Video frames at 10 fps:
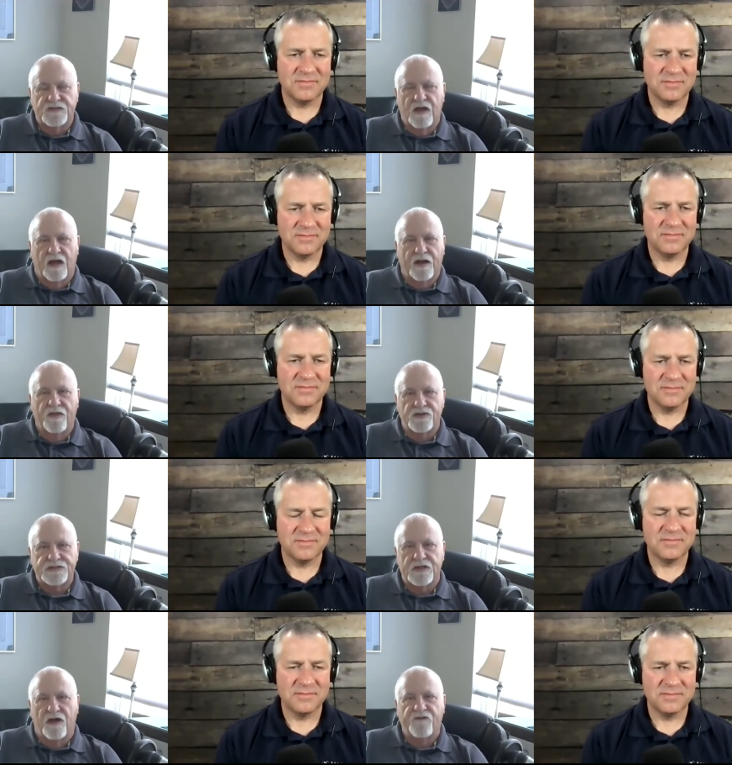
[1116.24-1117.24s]
Speaker 1: a lot of other
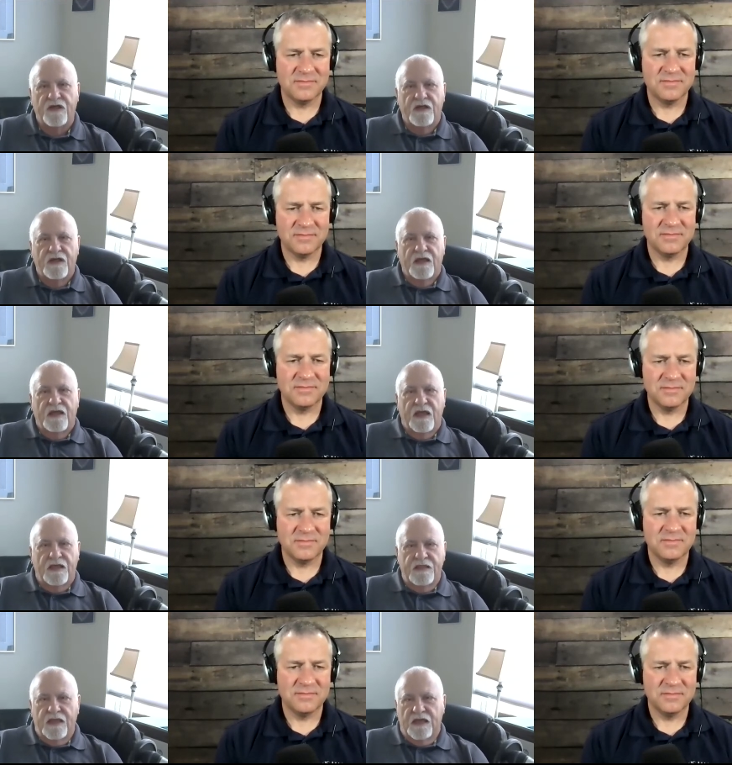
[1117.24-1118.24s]
stuff
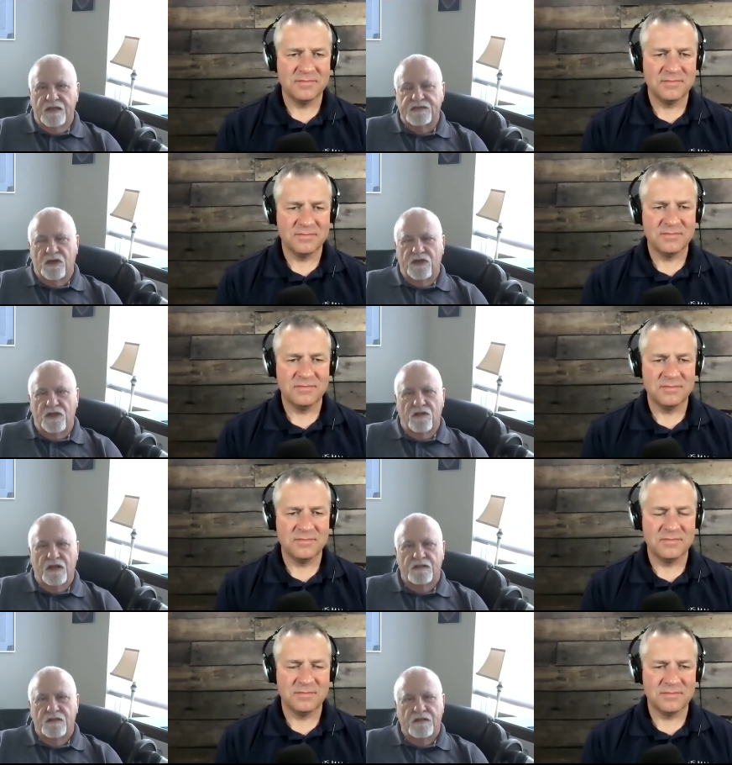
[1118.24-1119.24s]
in the end. So, you know,
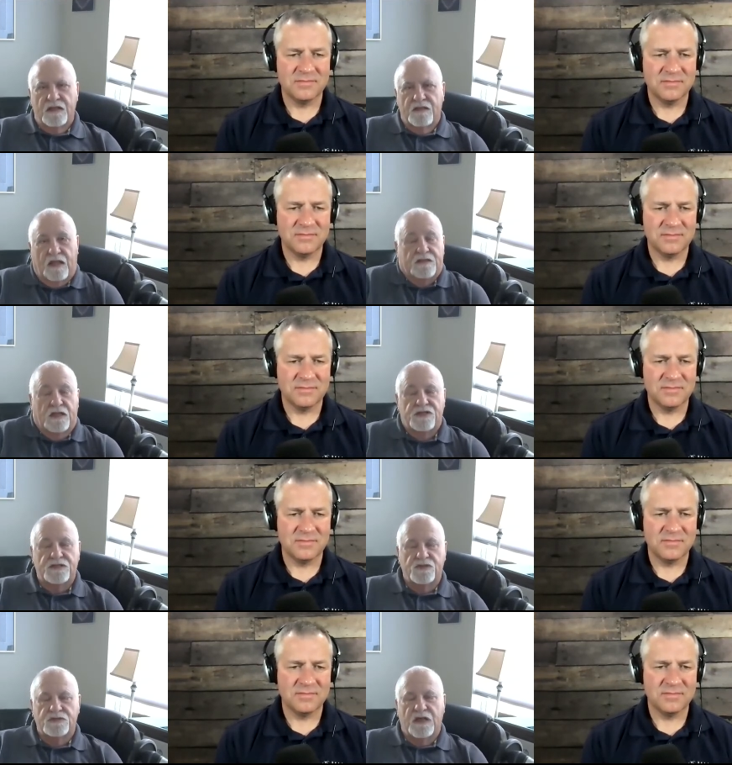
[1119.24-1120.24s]
uh, that, that it
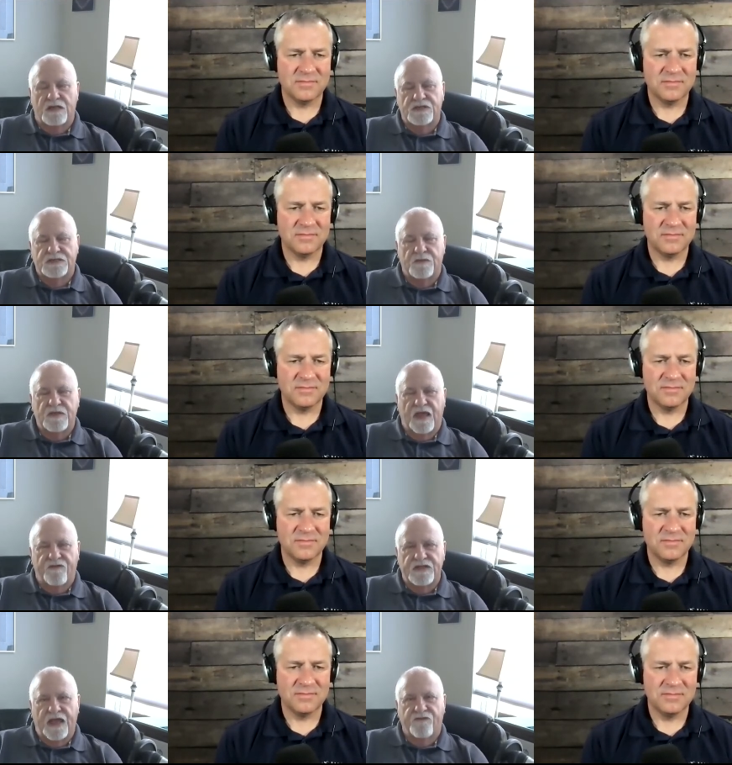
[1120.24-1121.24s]
just was, I just seemed to have
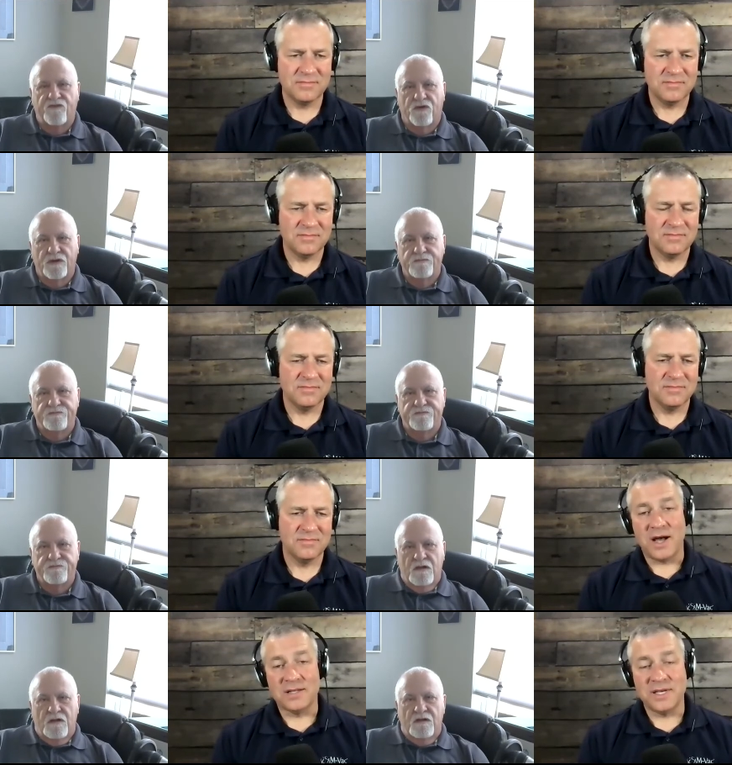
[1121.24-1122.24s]
a knack for it.
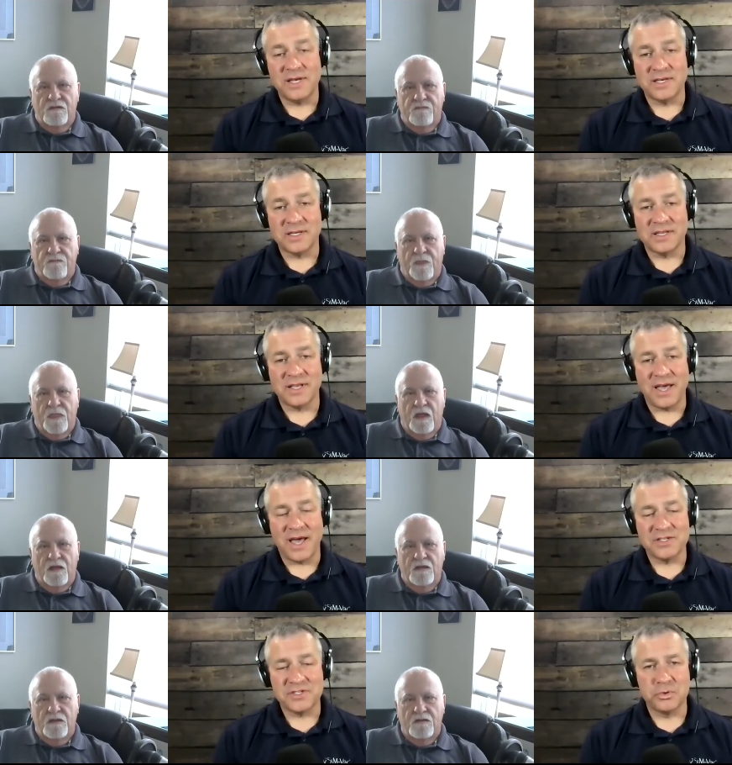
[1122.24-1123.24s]
Speaker 2: I'll tell you,
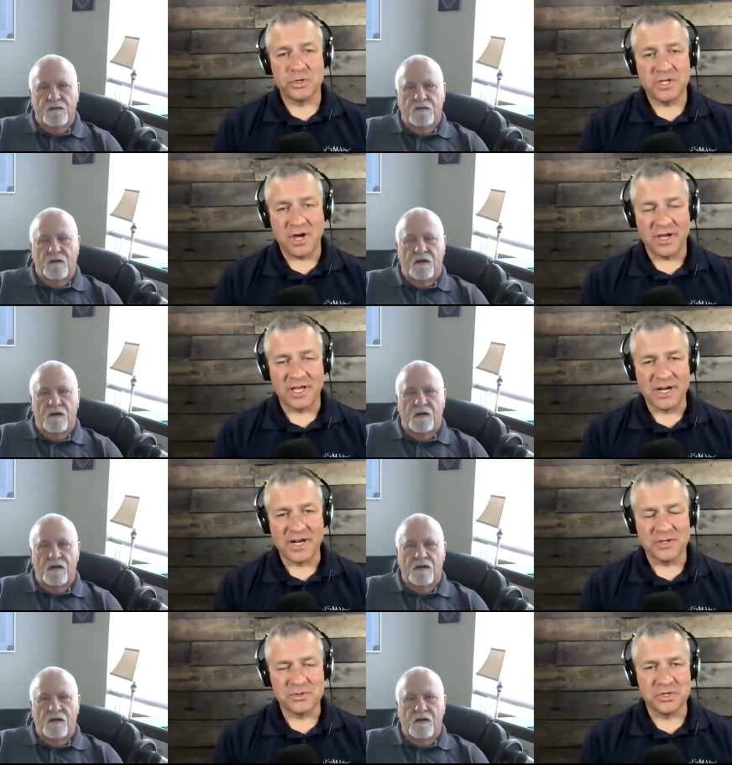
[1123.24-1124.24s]
as you were talking and
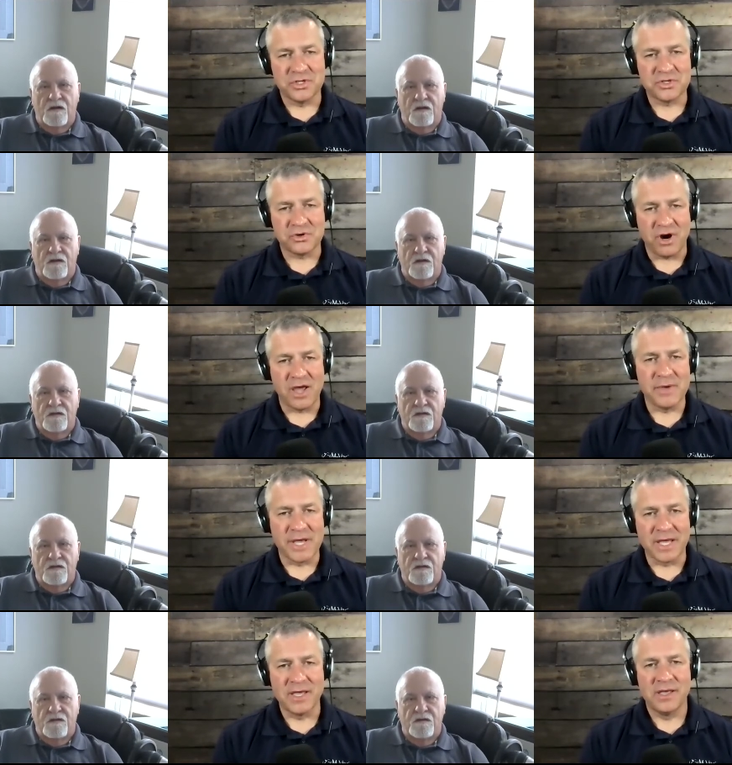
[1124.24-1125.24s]
as you're
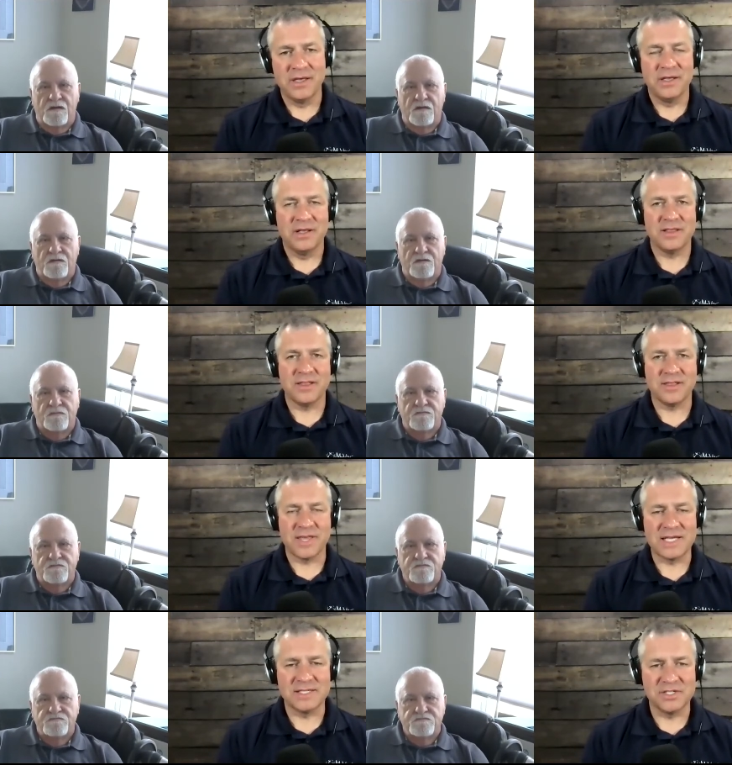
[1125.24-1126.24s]
describing the
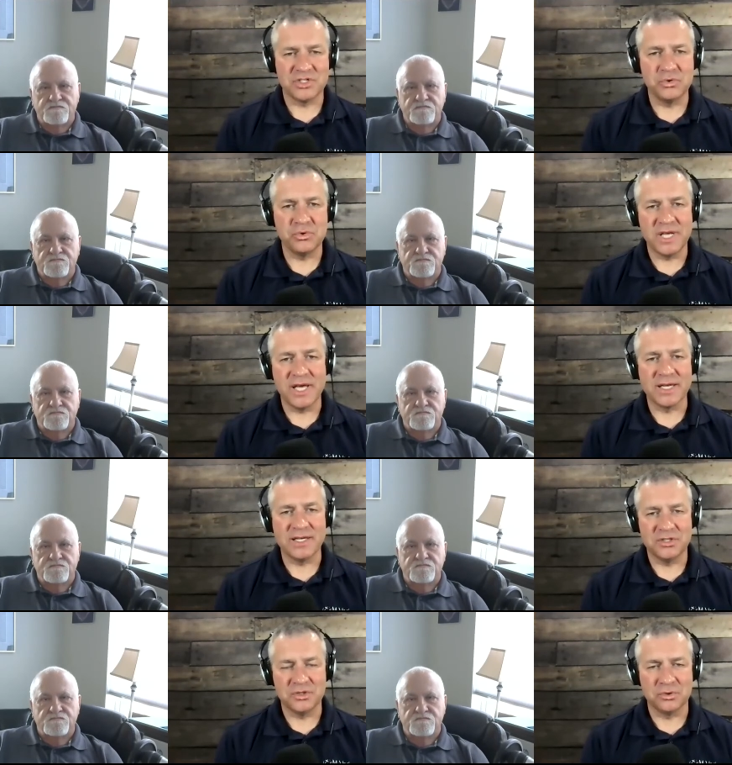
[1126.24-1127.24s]
things that you
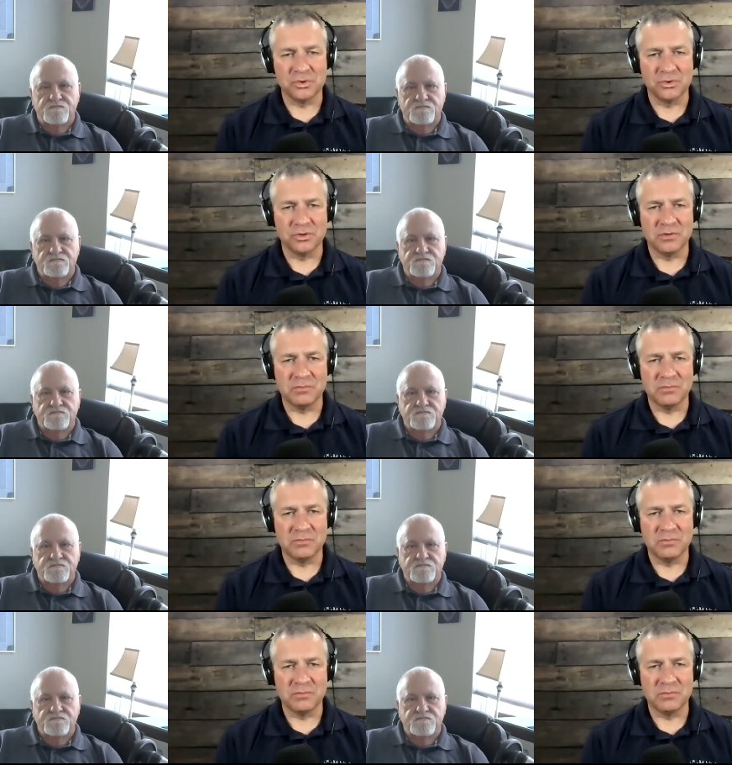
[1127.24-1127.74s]
did to